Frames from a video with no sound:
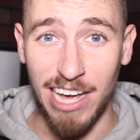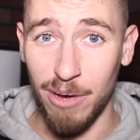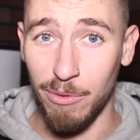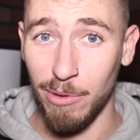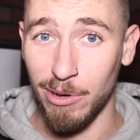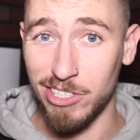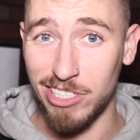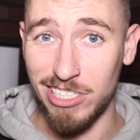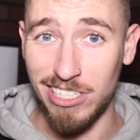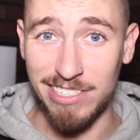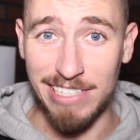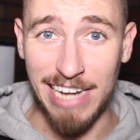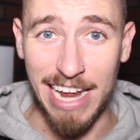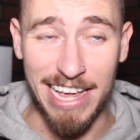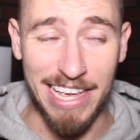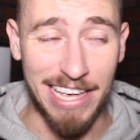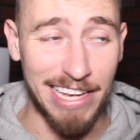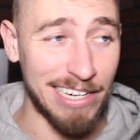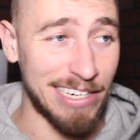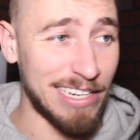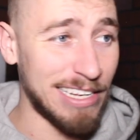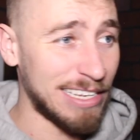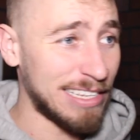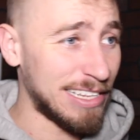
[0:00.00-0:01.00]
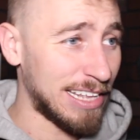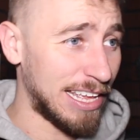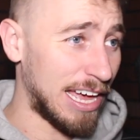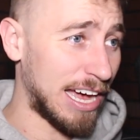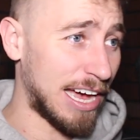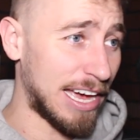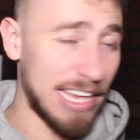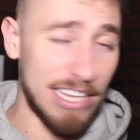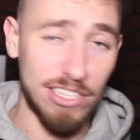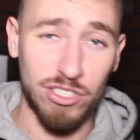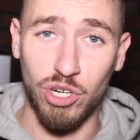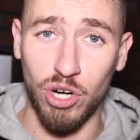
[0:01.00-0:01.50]
out while she's naked,
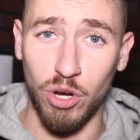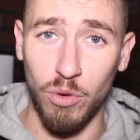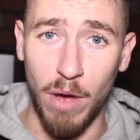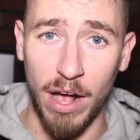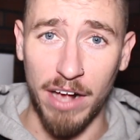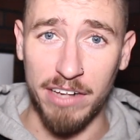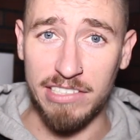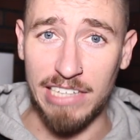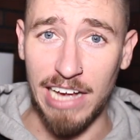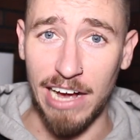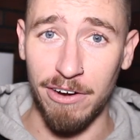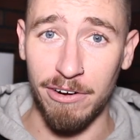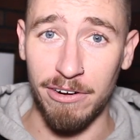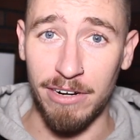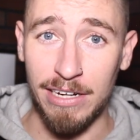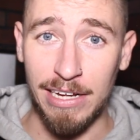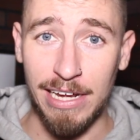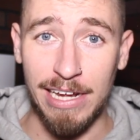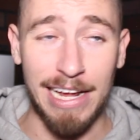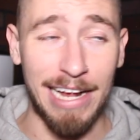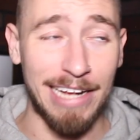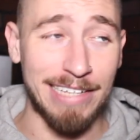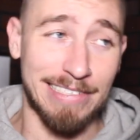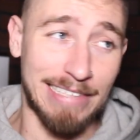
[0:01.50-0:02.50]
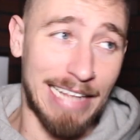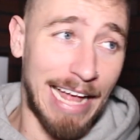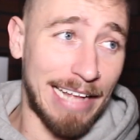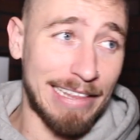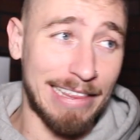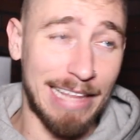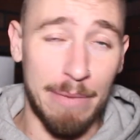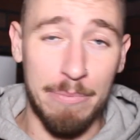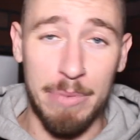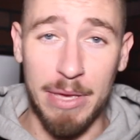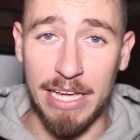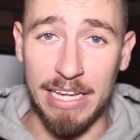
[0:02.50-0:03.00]
his girl walks out, it's
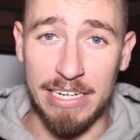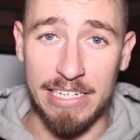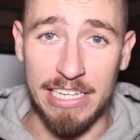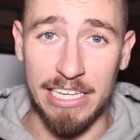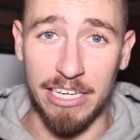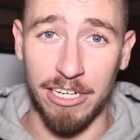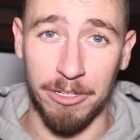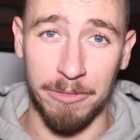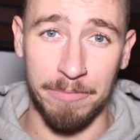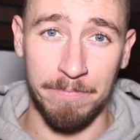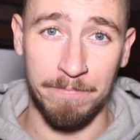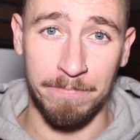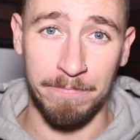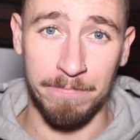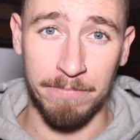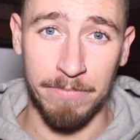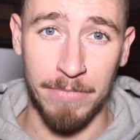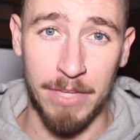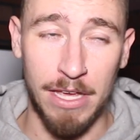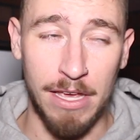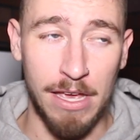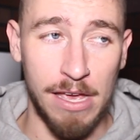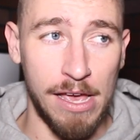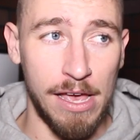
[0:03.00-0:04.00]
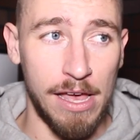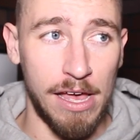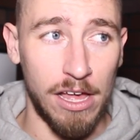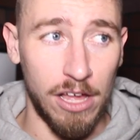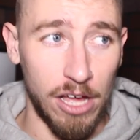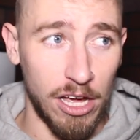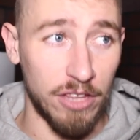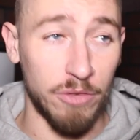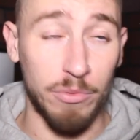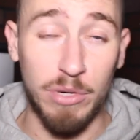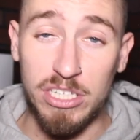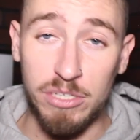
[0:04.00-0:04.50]
not that big a deal.
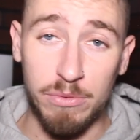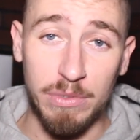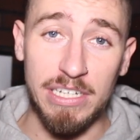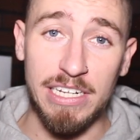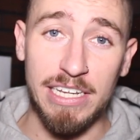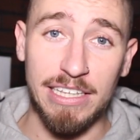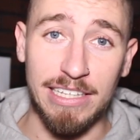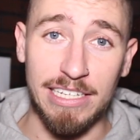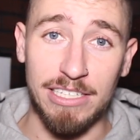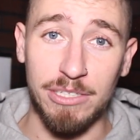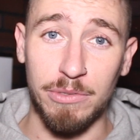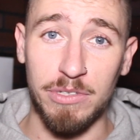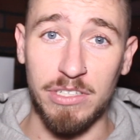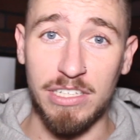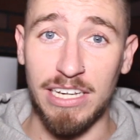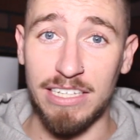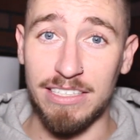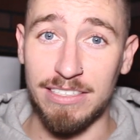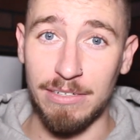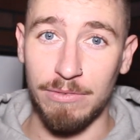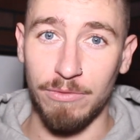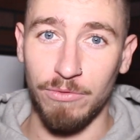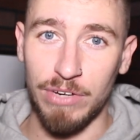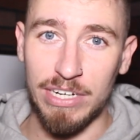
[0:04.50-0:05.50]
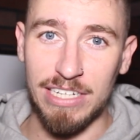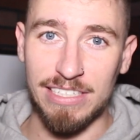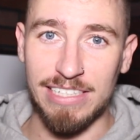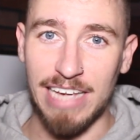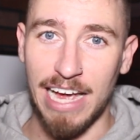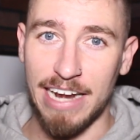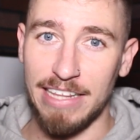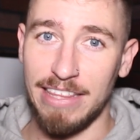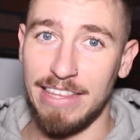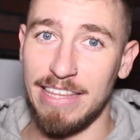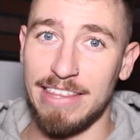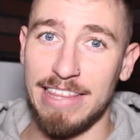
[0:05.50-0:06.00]
The reason we did this was because we
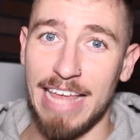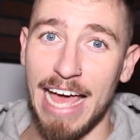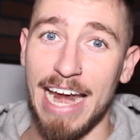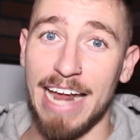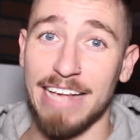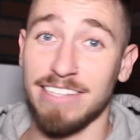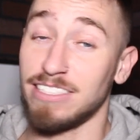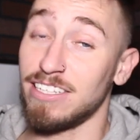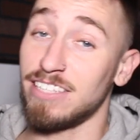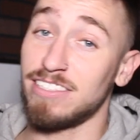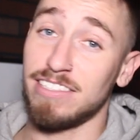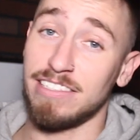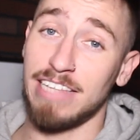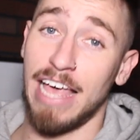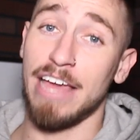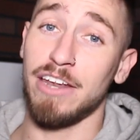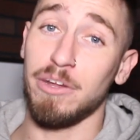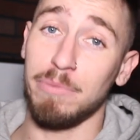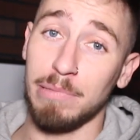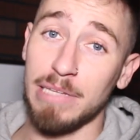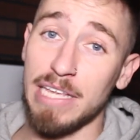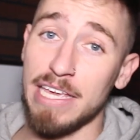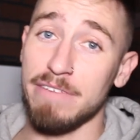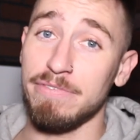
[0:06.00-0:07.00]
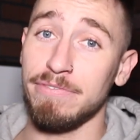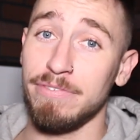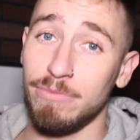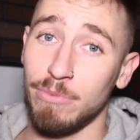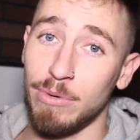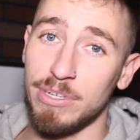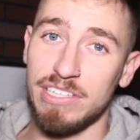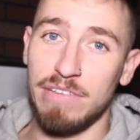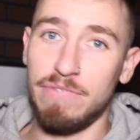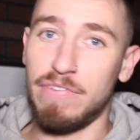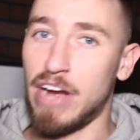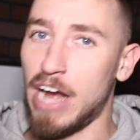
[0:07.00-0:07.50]
decided that as a societal belief
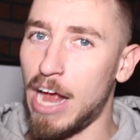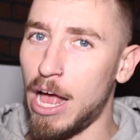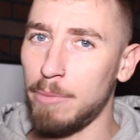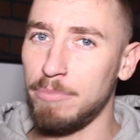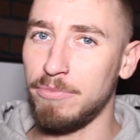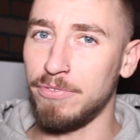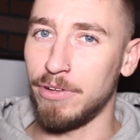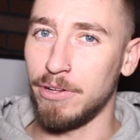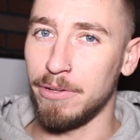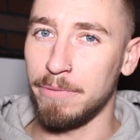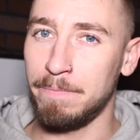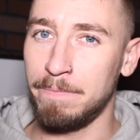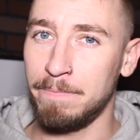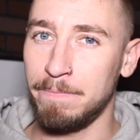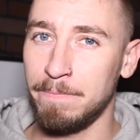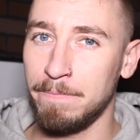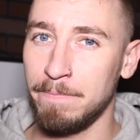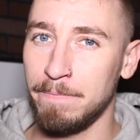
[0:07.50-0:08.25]
wasn't very helpful.